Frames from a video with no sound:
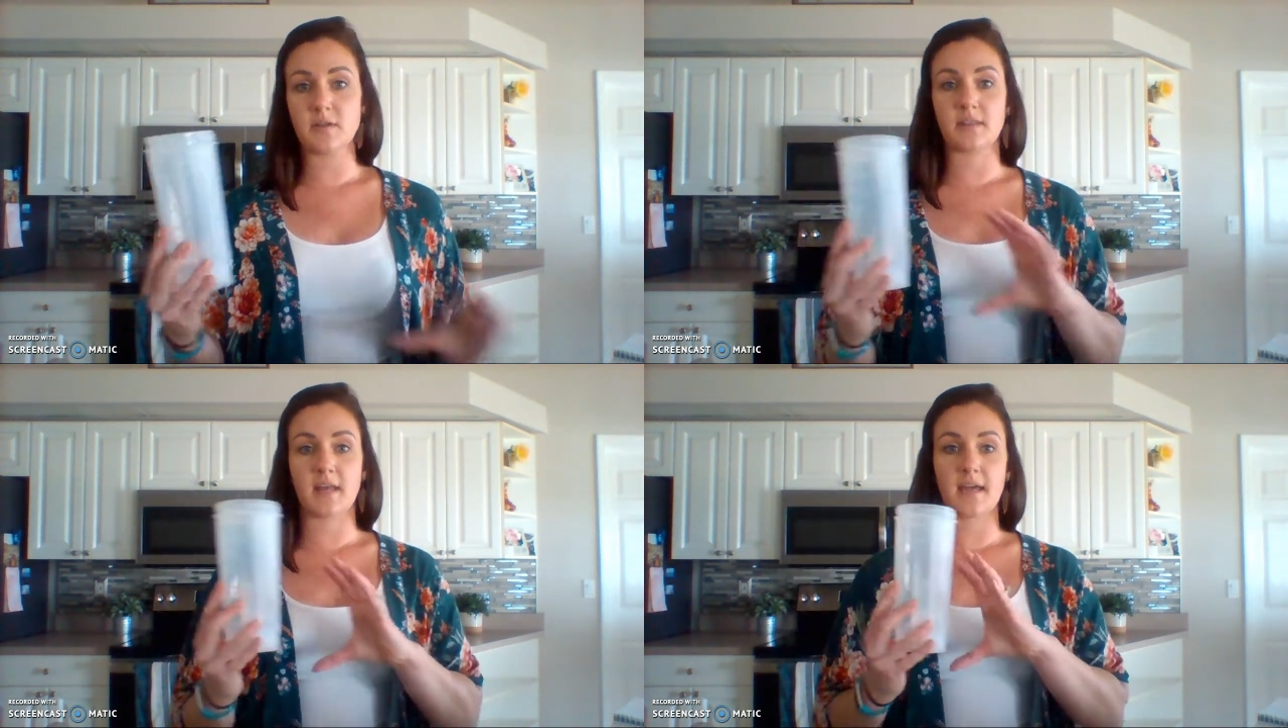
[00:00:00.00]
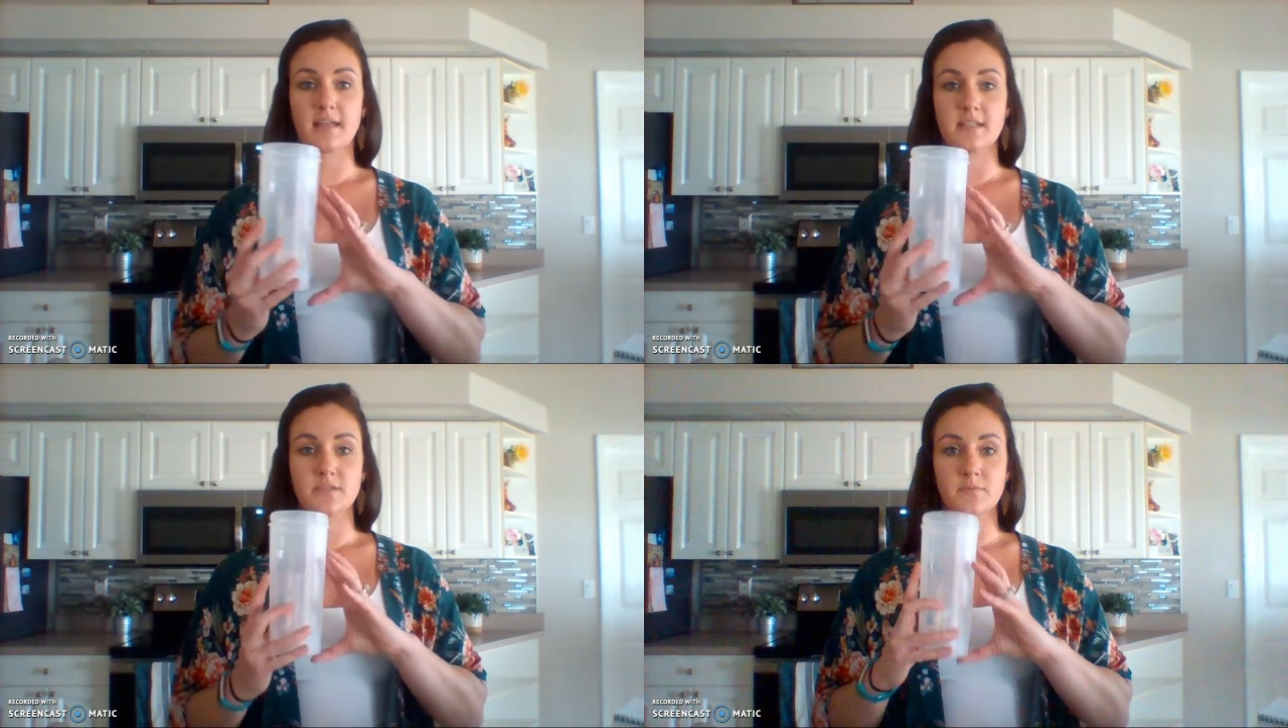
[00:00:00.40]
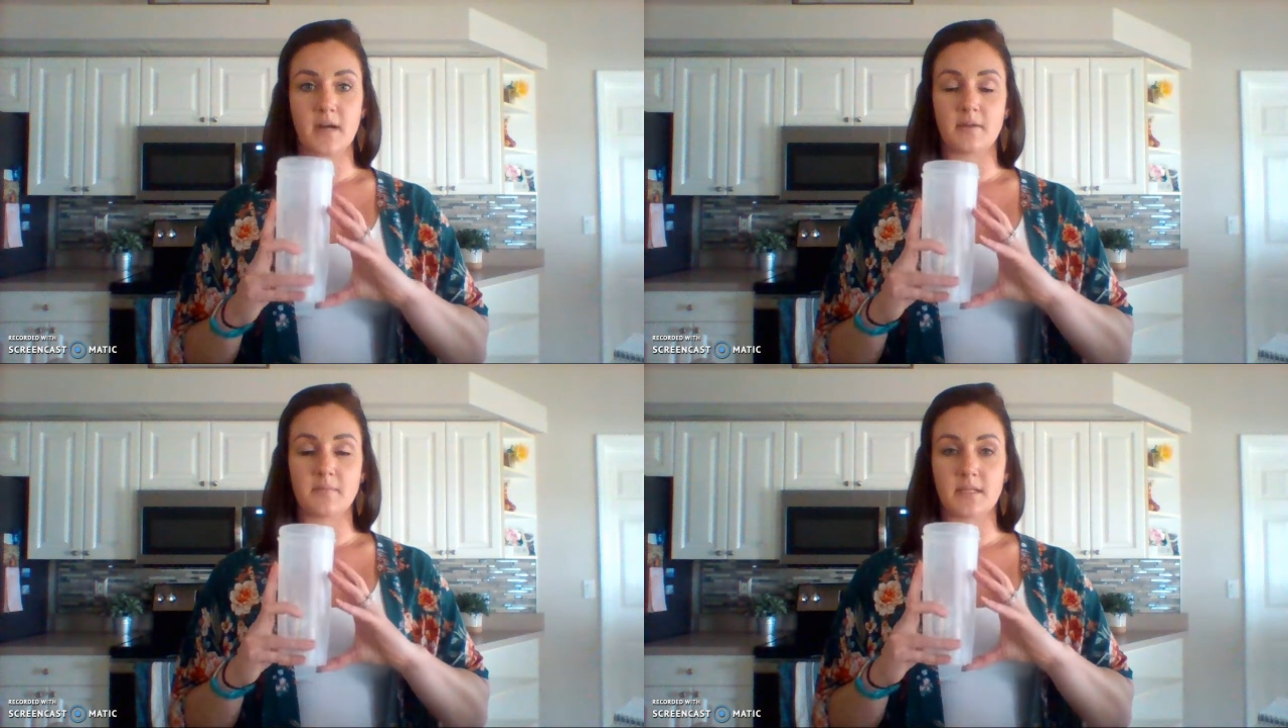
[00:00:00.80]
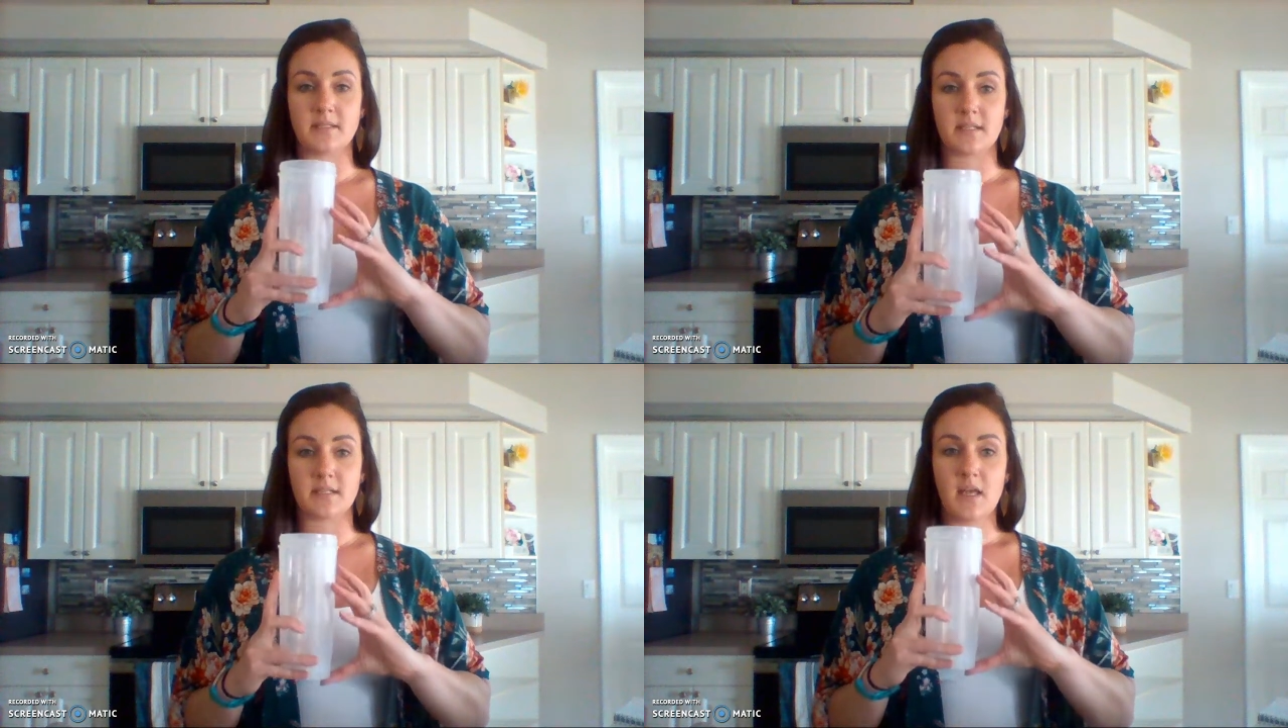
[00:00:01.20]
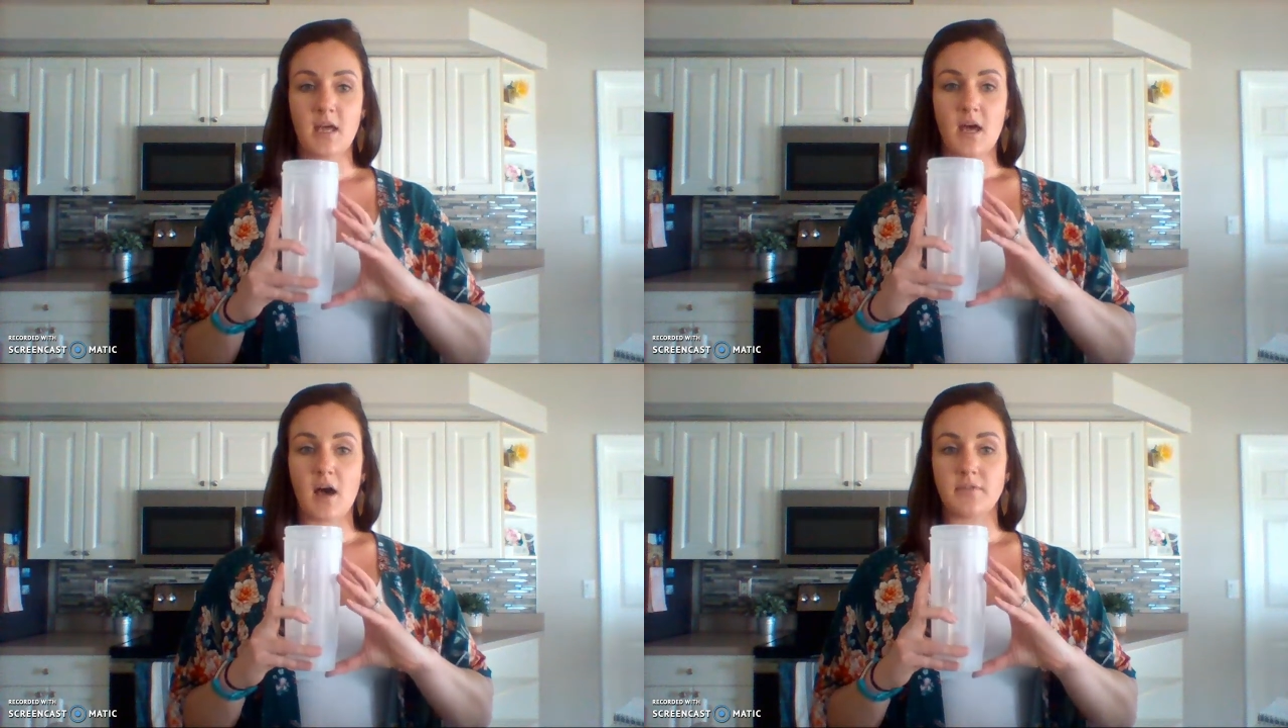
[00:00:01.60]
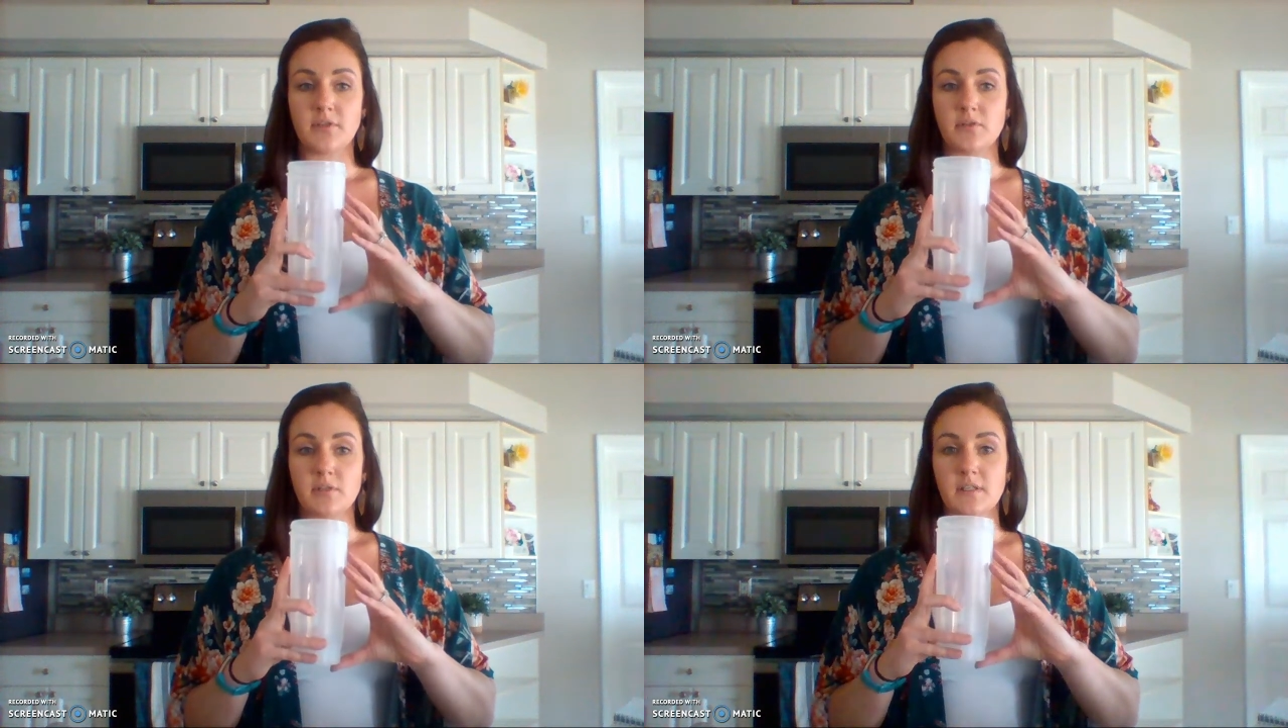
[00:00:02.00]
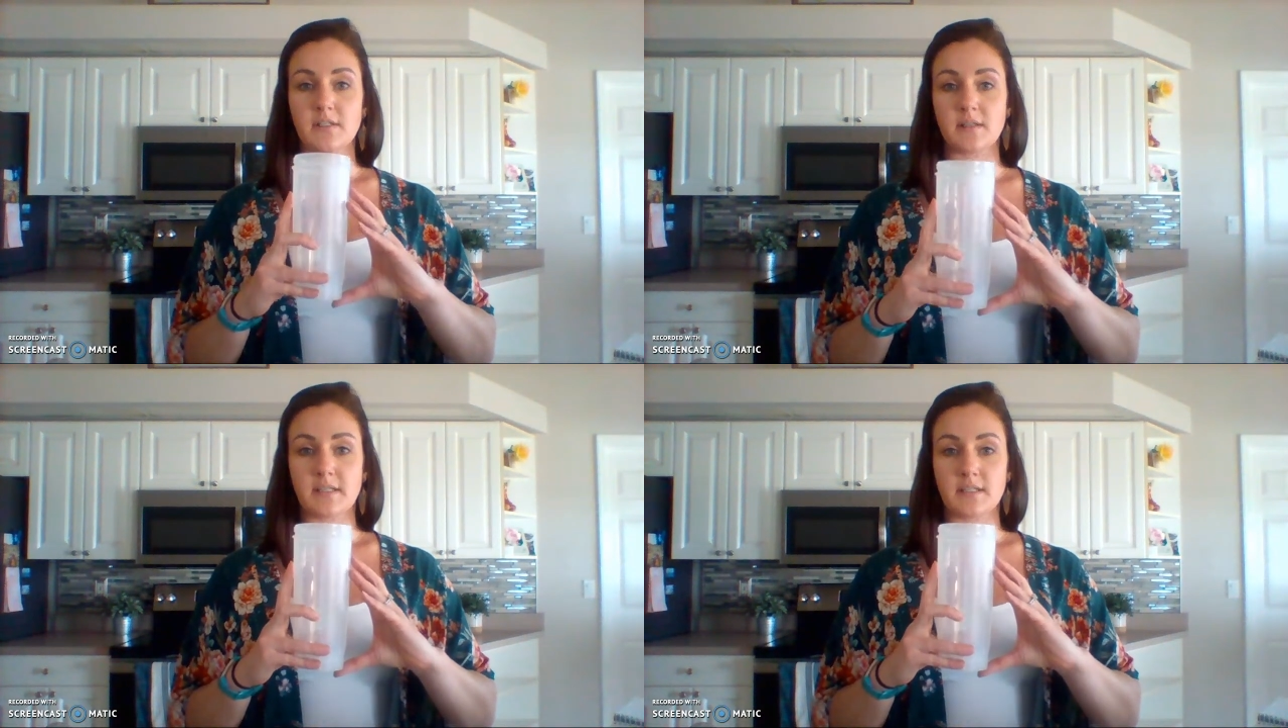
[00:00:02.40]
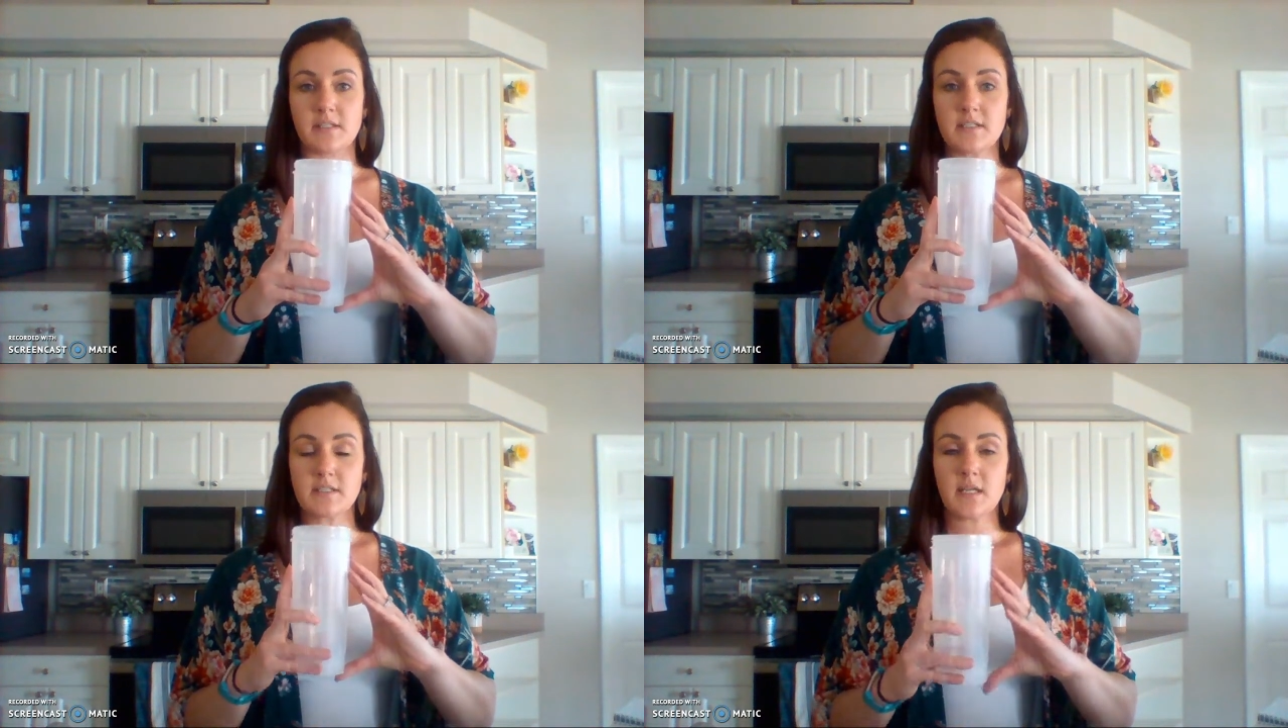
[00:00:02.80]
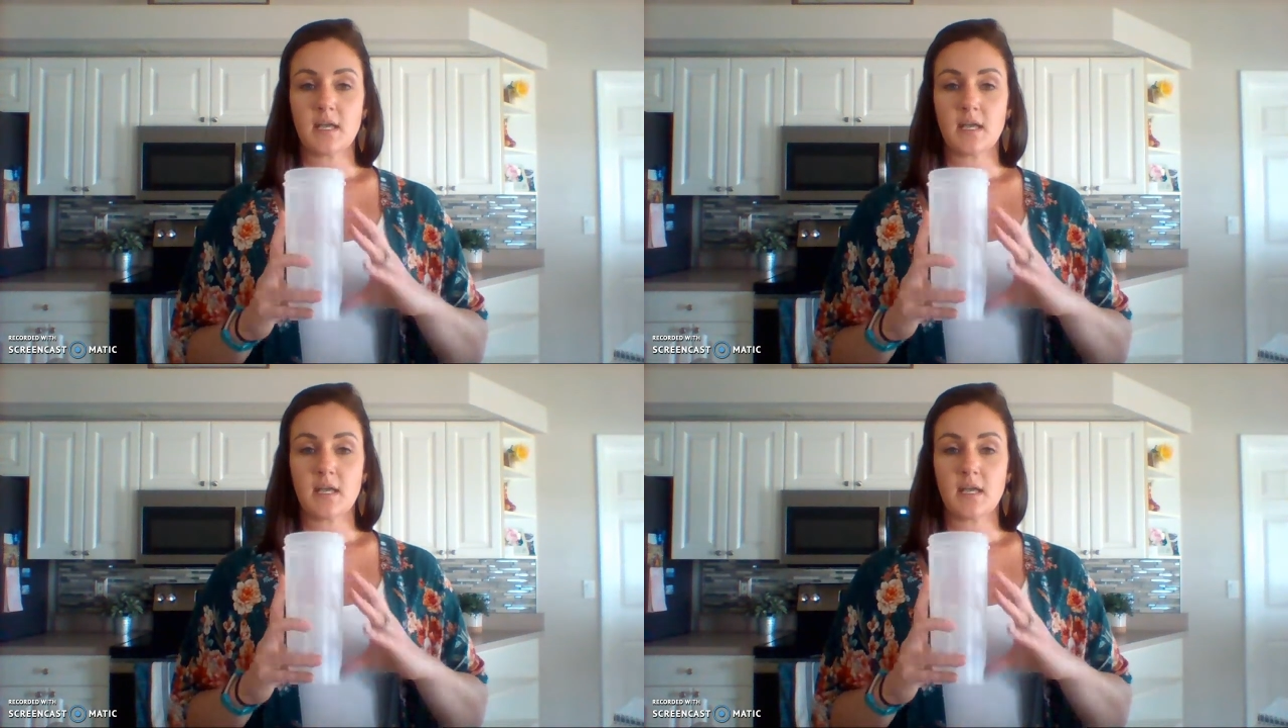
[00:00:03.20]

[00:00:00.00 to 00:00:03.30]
that is recommended of your liters.